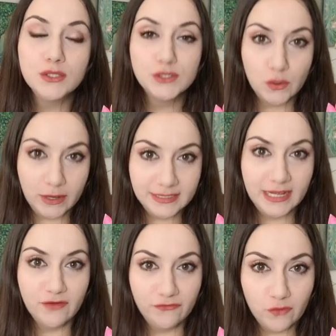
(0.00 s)
So I
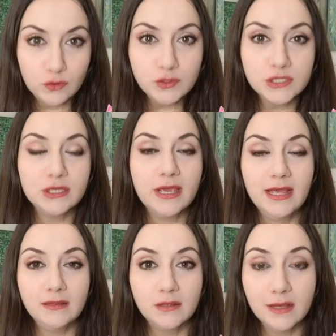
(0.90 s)
take photos
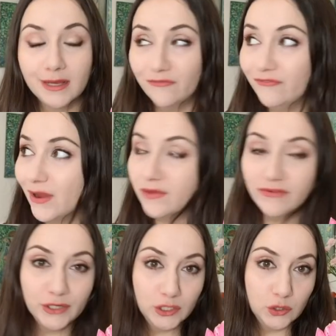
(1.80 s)
in very,
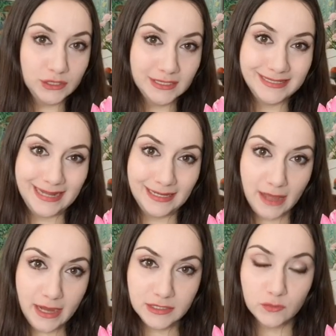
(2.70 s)
very good
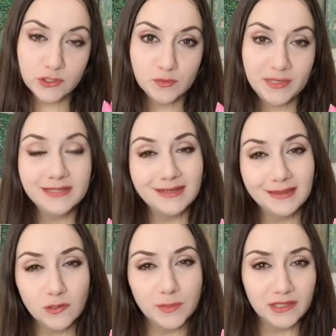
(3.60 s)
daylight, which means a
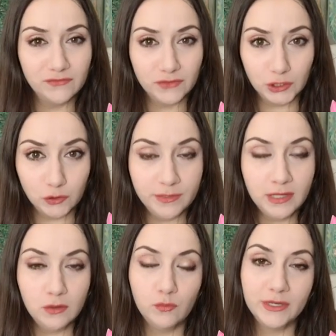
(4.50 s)
little bit of
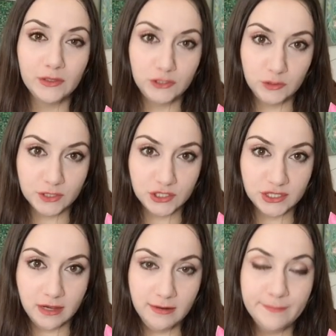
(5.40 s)
gloomy without too much
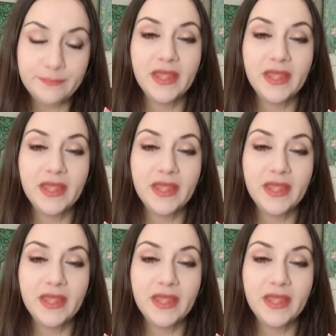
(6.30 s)
sun.